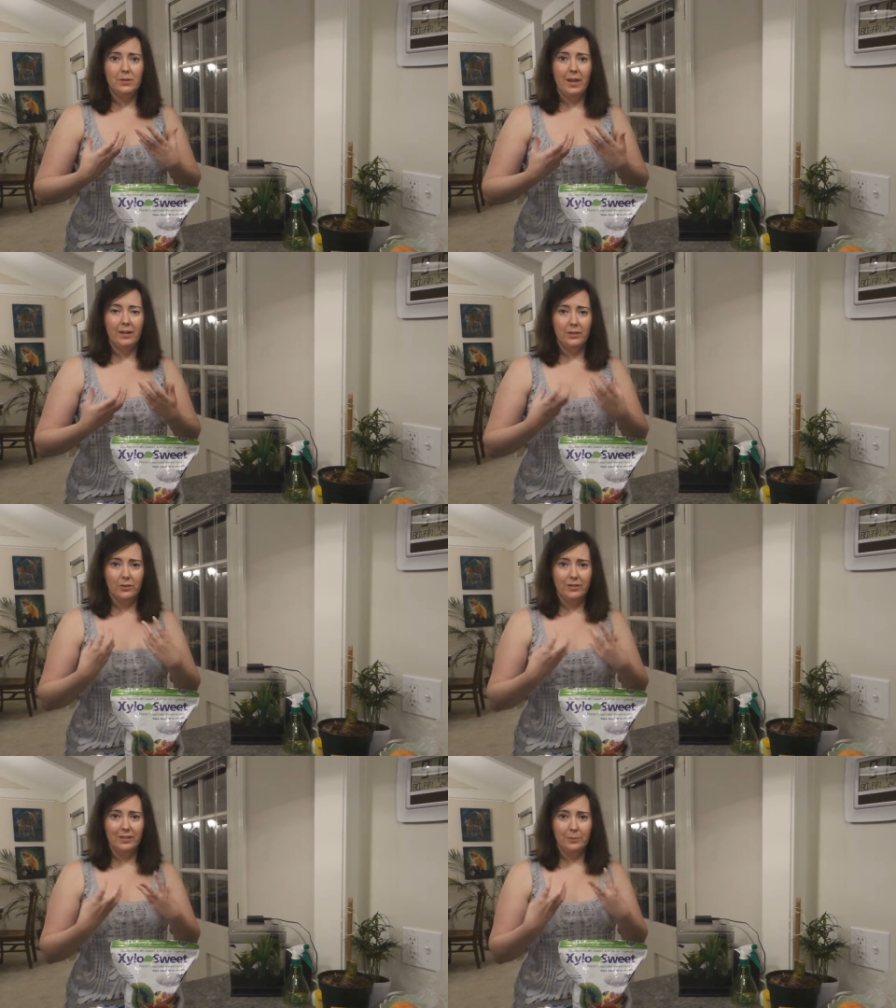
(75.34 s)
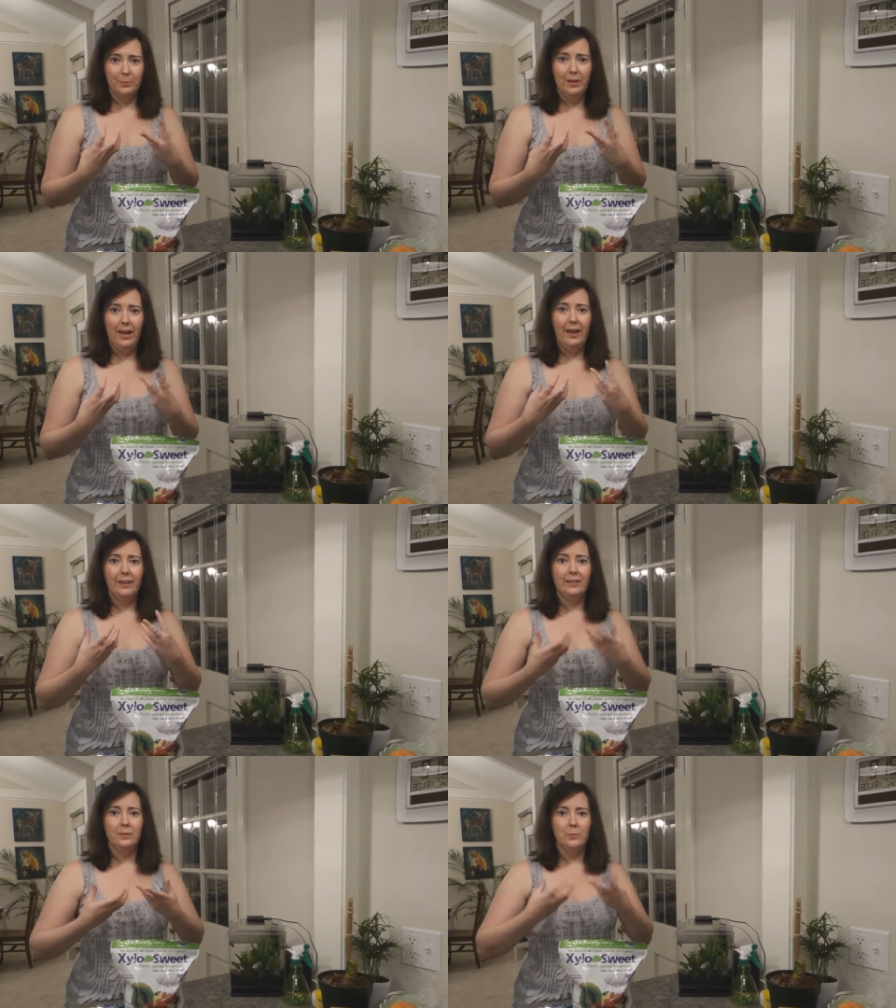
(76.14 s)
that turns into
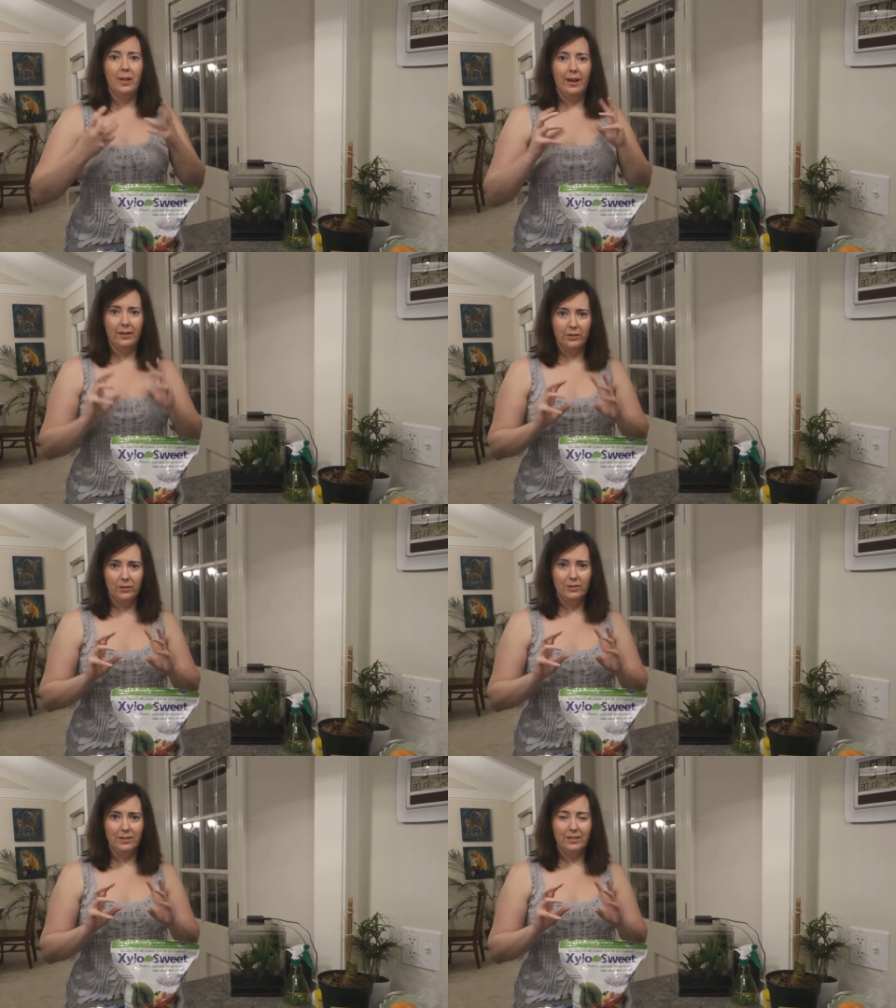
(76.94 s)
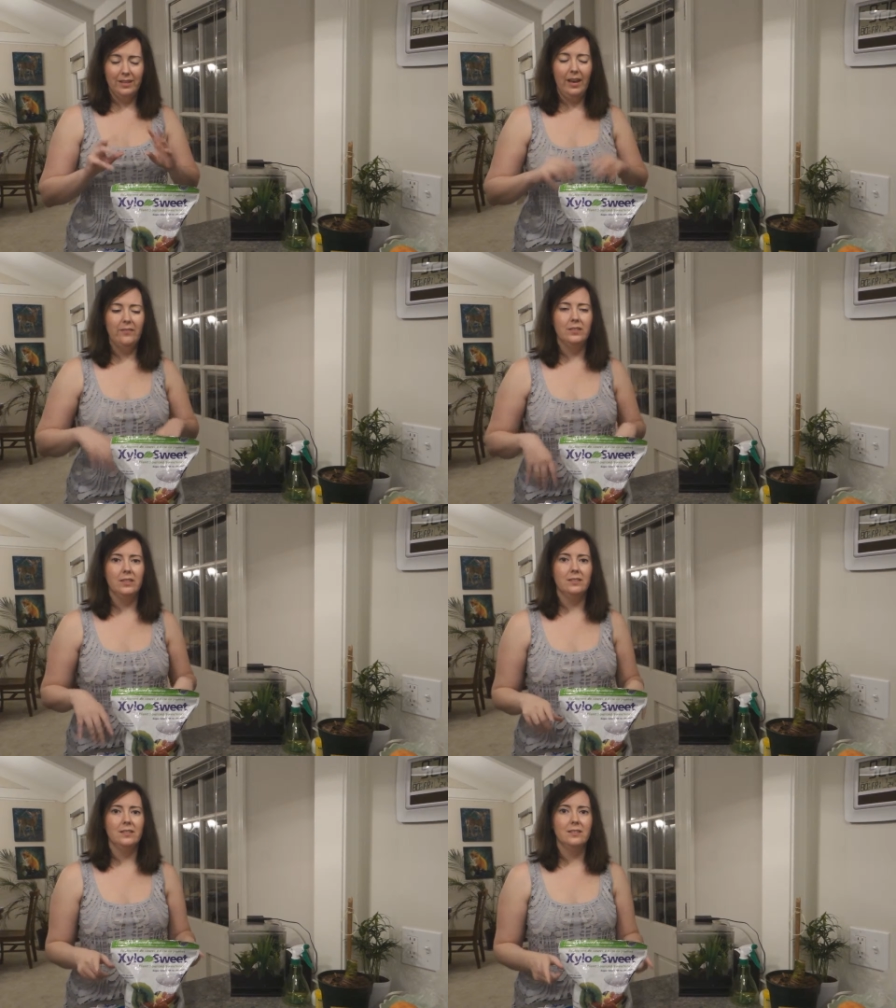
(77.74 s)
plaque, and the plaque turns into
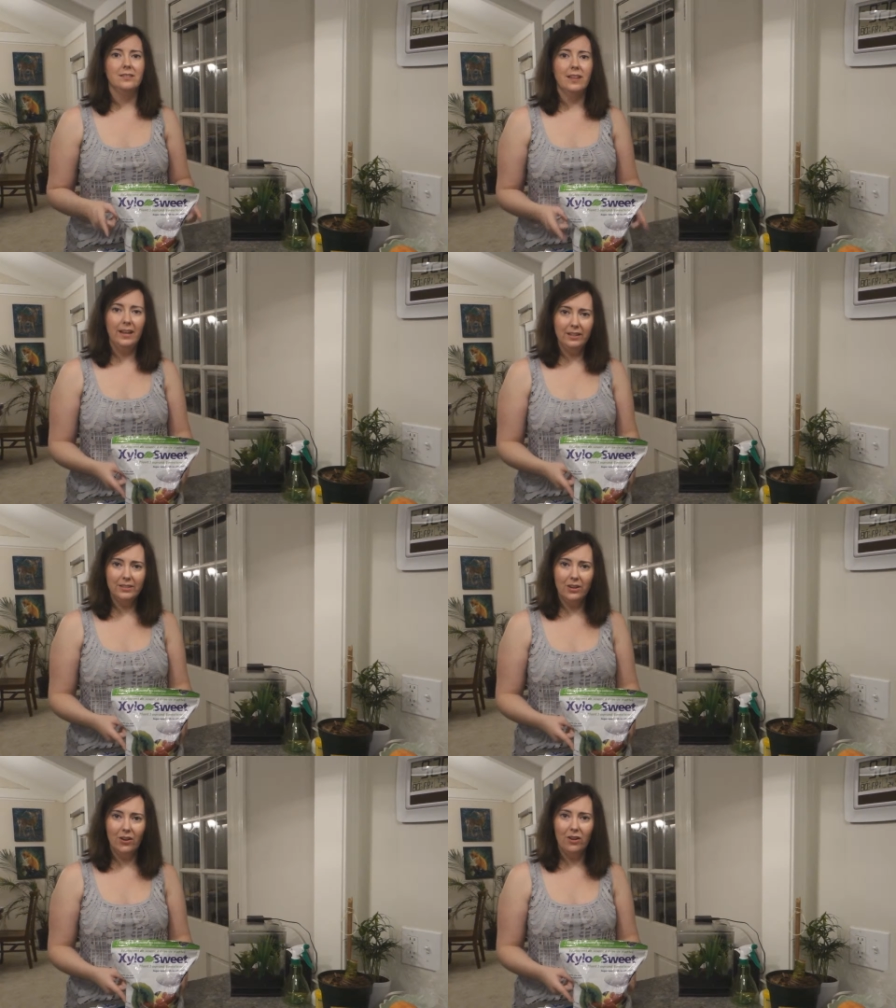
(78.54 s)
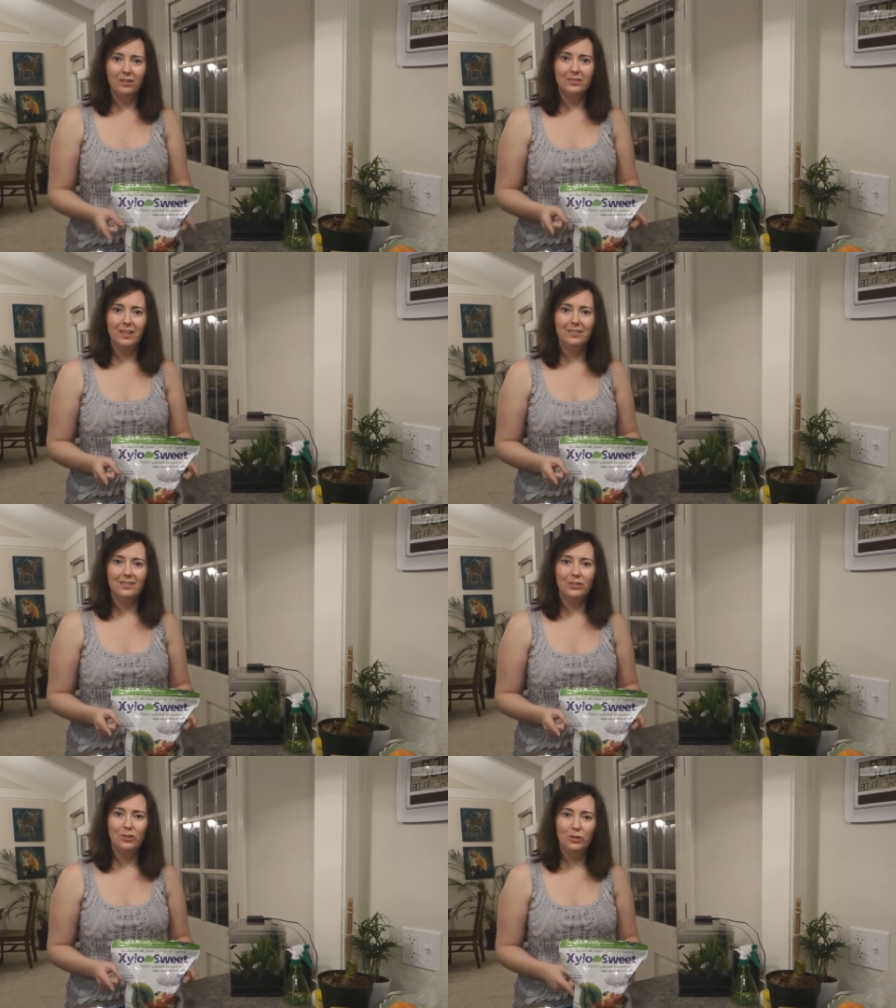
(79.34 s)
cavities. Xylitol
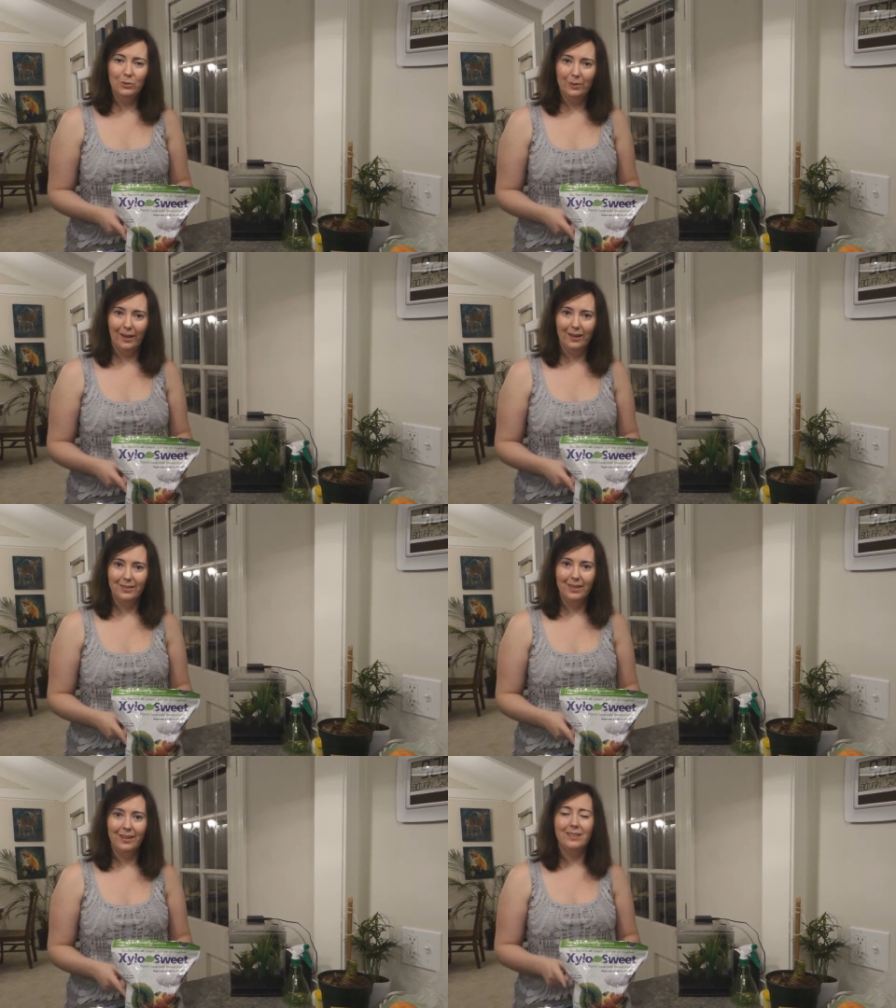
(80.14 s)
doesn't do that.